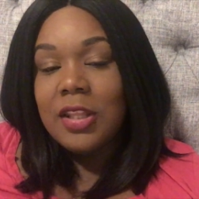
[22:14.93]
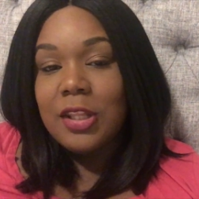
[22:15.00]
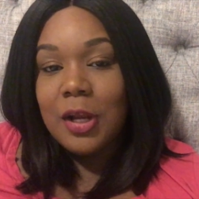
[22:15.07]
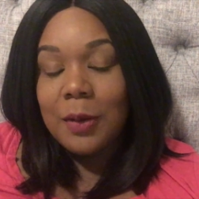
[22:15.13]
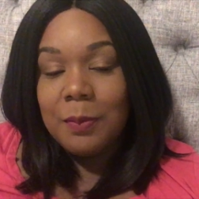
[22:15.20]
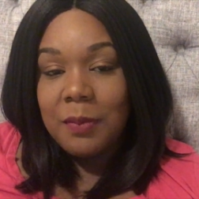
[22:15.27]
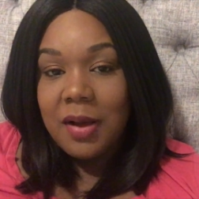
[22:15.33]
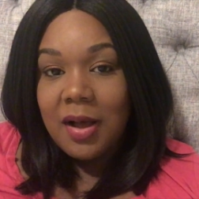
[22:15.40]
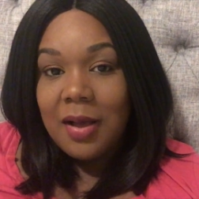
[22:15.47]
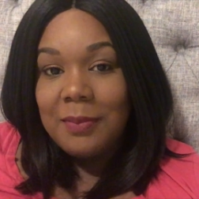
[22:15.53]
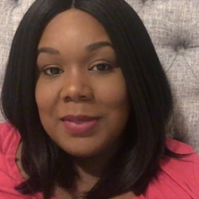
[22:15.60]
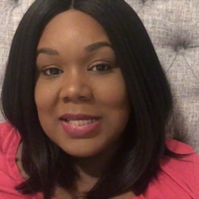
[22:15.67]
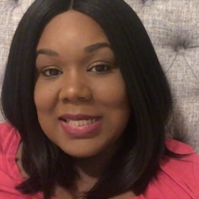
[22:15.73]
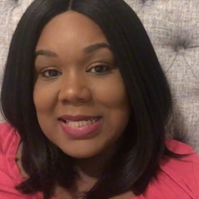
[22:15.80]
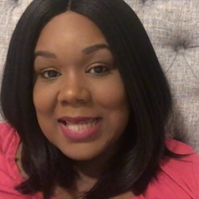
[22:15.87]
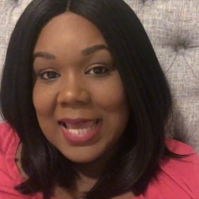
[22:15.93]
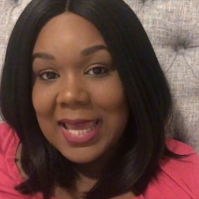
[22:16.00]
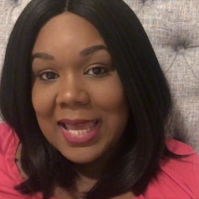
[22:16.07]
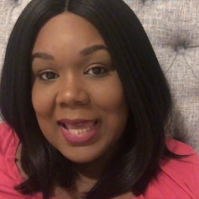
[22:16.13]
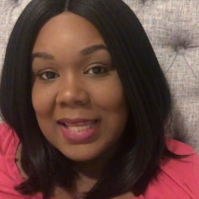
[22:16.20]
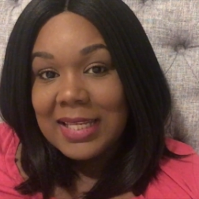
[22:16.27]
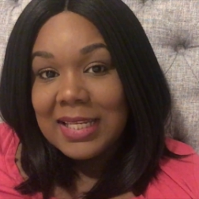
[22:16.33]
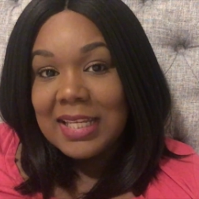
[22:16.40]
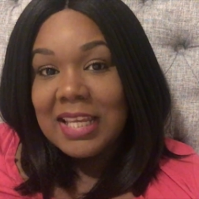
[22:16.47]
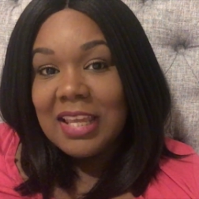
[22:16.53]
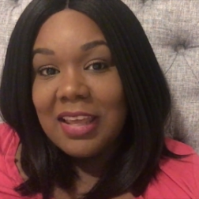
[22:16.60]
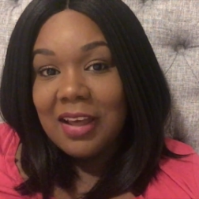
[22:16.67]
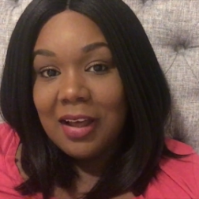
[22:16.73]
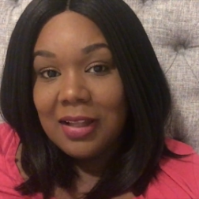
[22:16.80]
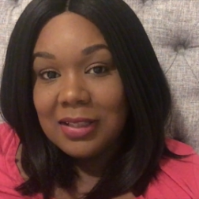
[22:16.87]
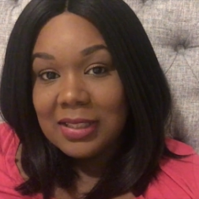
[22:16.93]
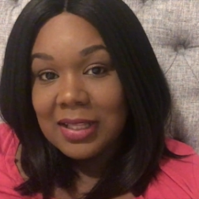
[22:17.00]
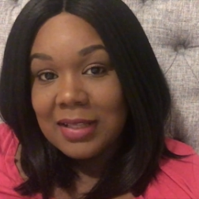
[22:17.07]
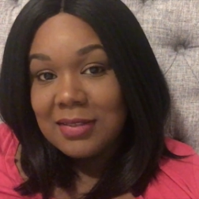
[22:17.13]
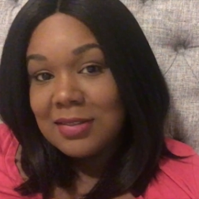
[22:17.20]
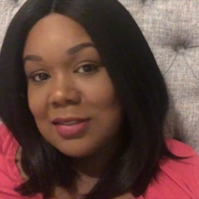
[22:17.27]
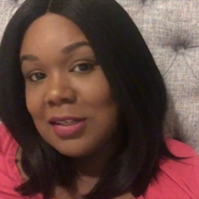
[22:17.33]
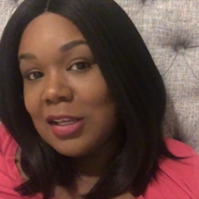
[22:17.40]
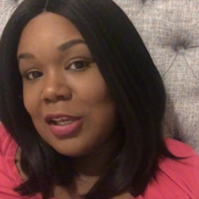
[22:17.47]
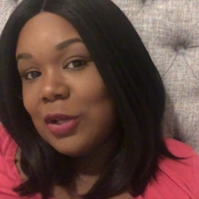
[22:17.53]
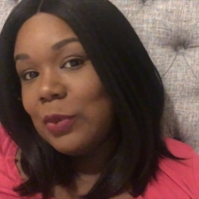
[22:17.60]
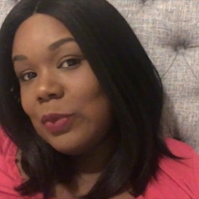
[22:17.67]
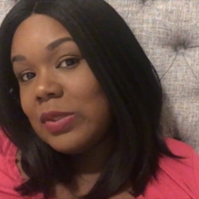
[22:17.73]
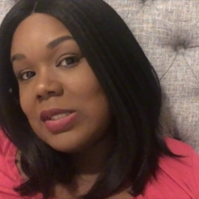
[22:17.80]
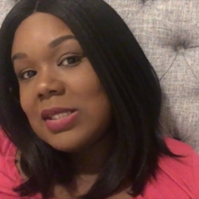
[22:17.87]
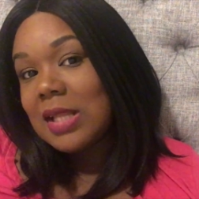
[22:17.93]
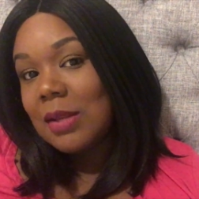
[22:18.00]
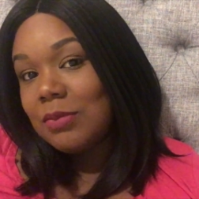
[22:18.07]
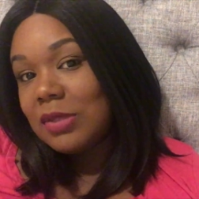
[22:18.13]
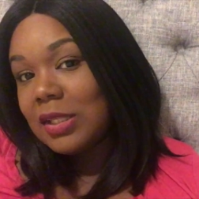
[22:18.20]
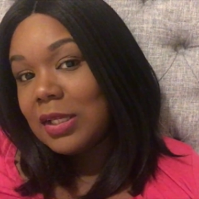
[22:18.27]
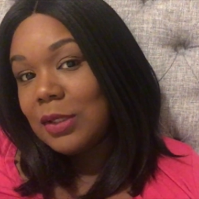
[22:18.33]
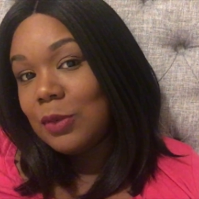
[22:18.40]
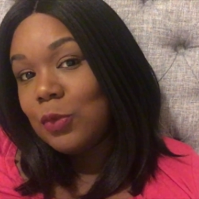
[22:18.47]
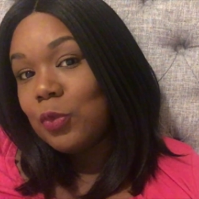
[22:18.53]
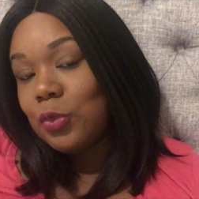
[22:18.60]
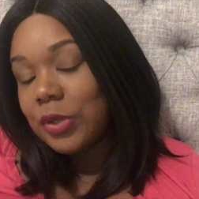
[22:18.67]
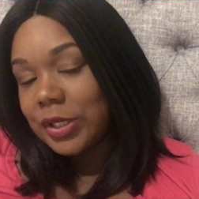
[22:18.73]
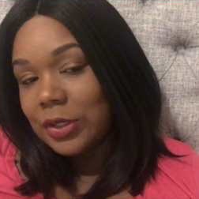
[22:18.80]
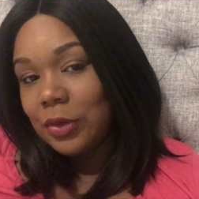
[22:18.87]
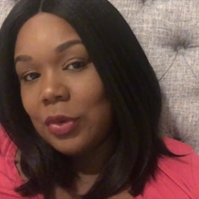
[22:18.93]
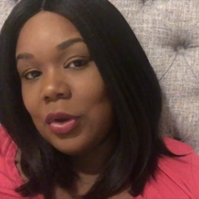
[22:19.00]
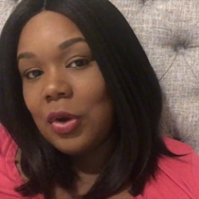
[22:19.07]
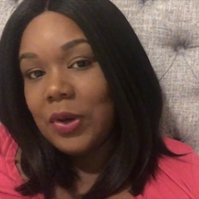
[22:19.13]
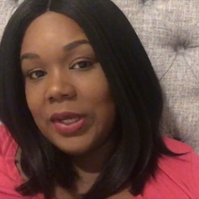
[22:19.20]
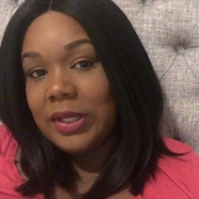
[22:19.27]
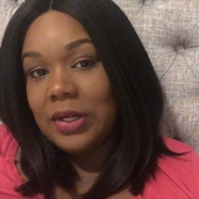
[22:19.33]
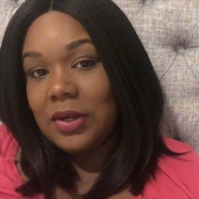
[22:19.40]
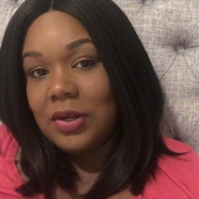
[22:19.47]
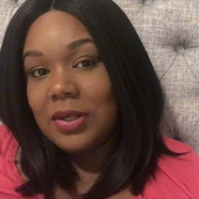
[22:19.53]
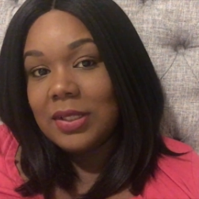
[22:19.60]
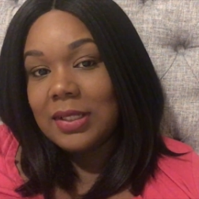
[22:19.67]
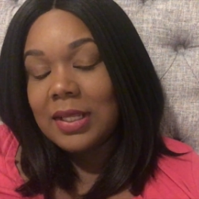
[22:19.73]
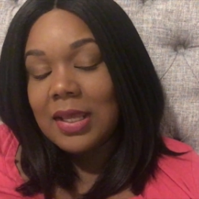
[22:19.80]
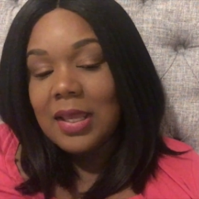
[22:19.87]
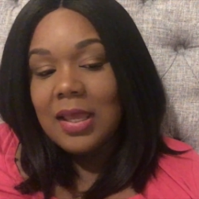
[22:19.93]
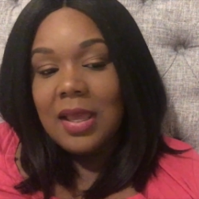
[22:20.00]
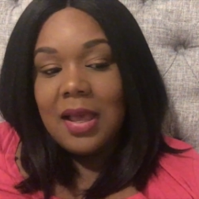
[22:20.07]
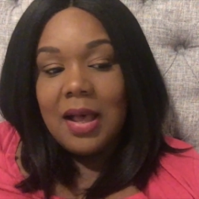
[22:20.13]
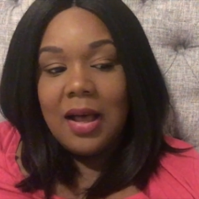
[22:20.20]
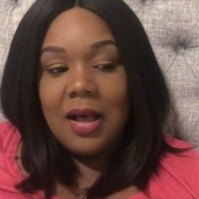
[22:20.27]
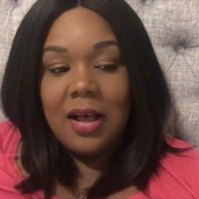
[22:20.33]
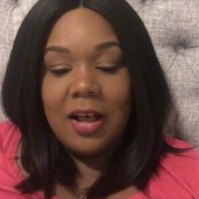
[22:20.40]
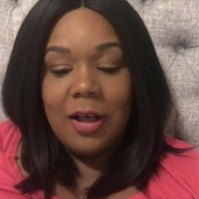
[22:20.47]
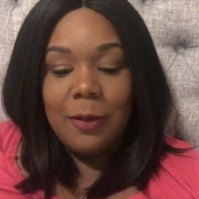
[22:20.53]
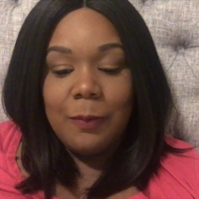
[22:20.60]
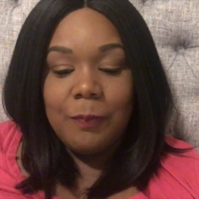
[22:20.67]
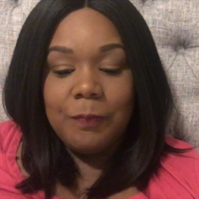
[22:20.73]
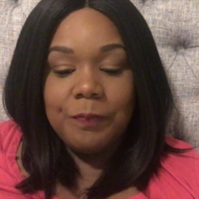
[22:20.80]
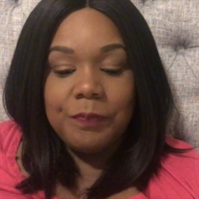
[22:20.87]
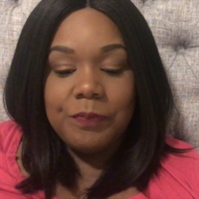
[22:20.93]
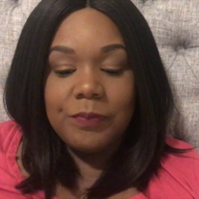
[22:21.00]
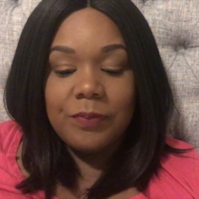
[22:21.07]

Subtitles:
their mom and dad unless it was something real going on.